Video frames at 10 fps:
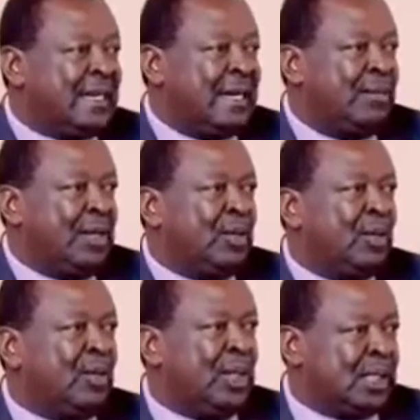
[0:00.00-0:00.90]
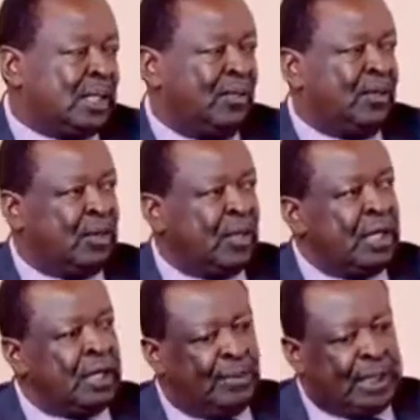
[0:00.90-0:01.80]
coming through and so forth.
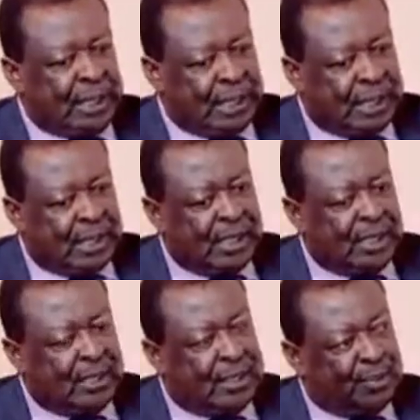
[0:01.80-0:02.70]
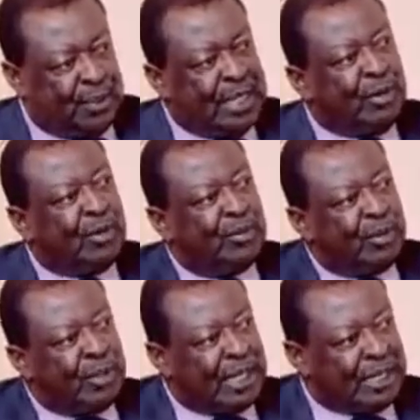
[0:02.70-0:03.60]
But this pain will be
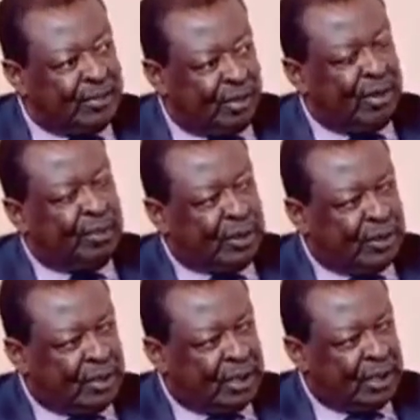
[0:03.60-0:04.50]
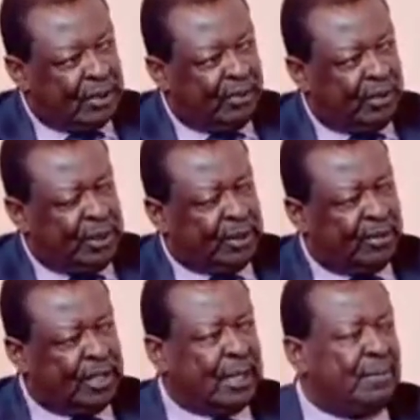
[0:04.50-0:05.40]
with us for a bit of time.